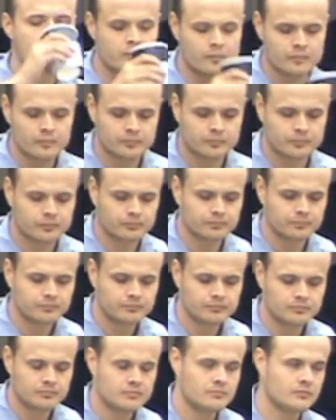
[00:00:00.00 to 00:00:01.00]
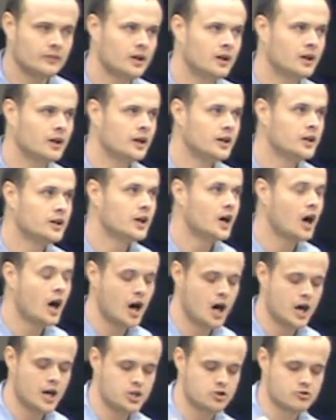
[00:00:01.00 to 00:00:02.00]
you love your tea though?
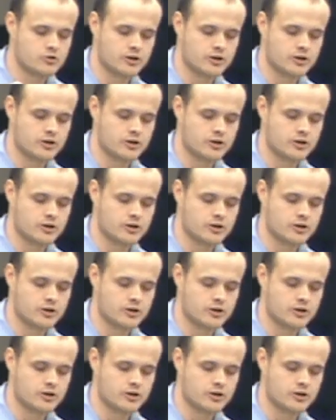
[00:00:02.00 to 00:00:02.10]
I